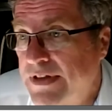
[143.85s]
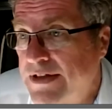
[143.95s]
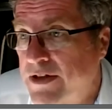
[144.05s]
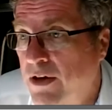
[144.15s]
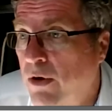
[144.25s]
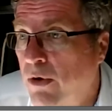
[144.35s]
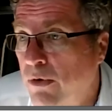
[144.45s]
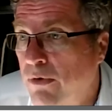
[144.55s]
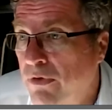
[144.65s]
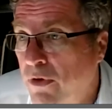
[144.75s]

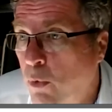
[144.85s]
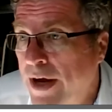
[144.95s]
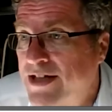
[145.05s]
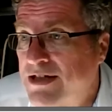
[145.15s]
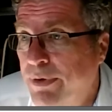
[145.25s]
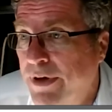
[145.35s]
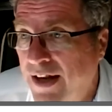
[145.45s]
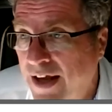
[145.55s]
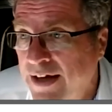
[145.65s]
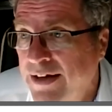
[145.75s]
So the waste
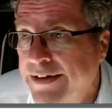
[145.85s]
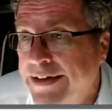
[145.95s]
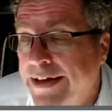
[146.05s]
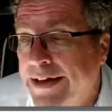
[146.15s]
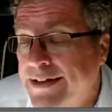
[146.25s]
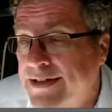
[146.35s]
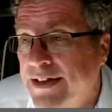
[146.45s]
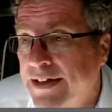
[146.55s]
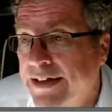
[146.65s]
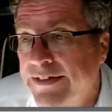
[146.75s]
PLA is
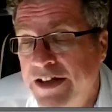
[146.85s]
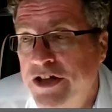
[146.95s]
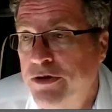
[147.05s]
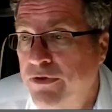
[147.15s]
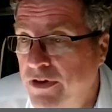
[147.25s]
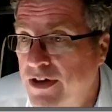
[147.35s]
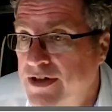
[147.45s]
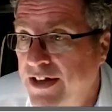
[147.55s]
the issue for us.